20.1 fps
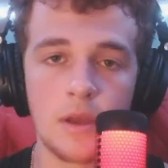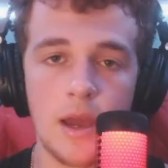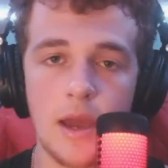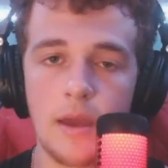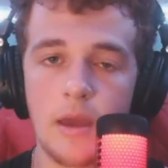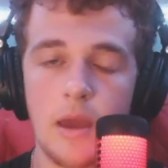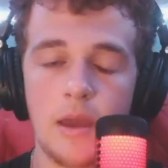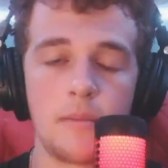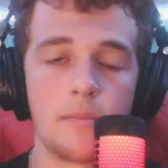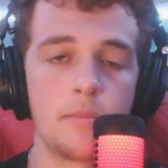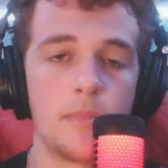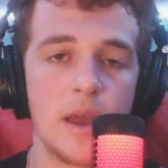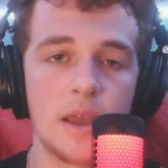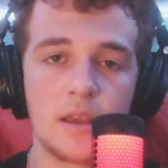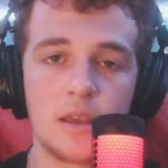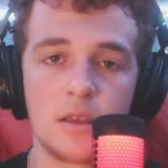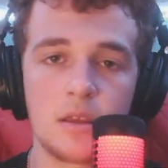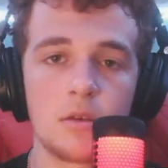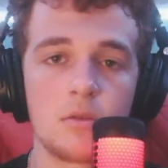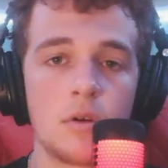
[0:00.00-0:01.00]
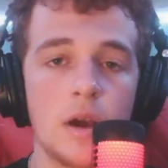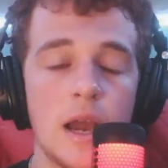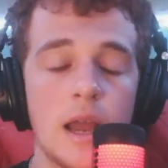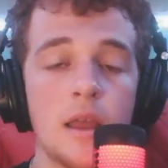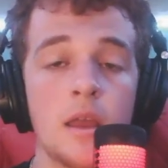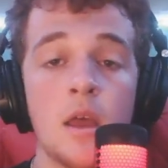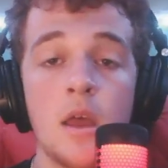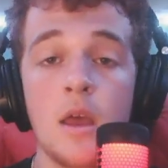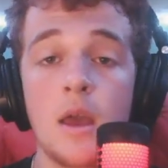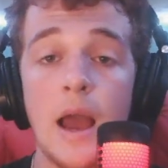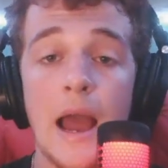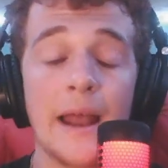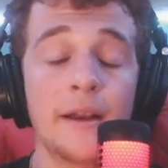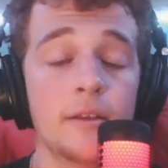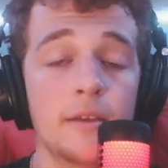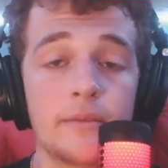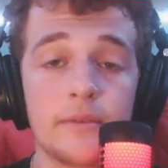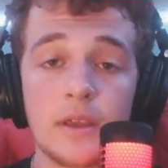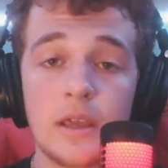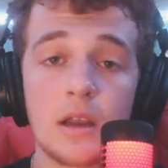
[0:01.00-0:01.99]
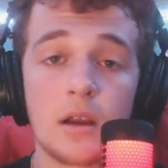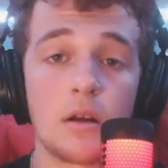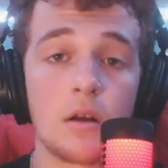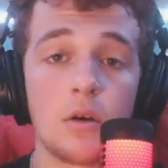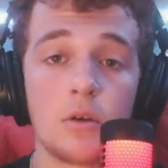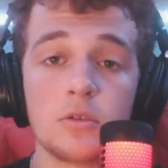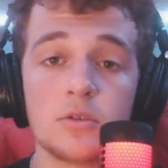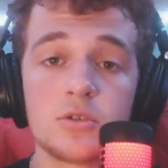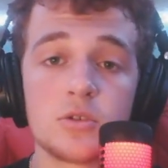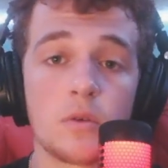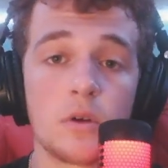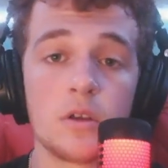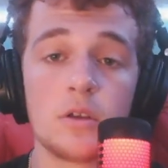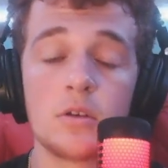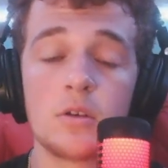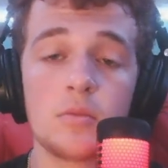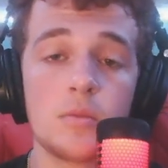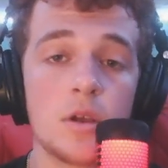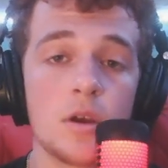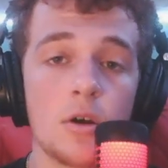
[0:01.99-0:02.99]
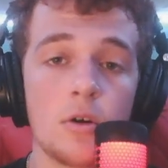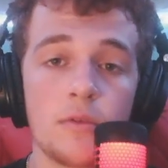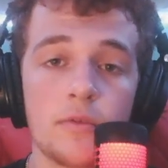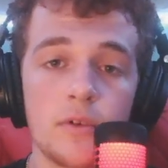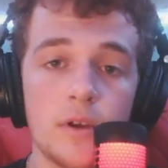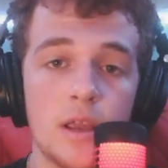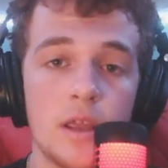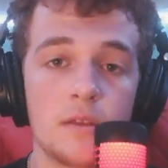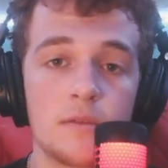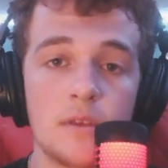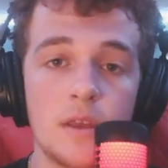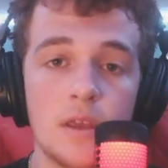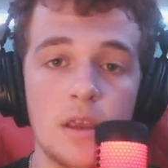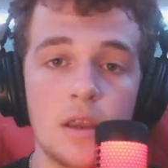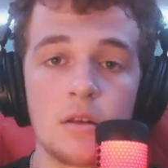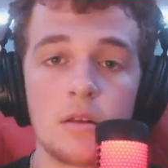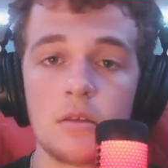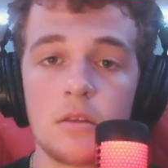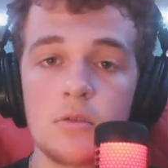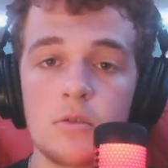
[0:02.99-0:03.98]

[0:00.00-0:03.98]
I'm begging you. I don't even care how old you are. You can be over 18.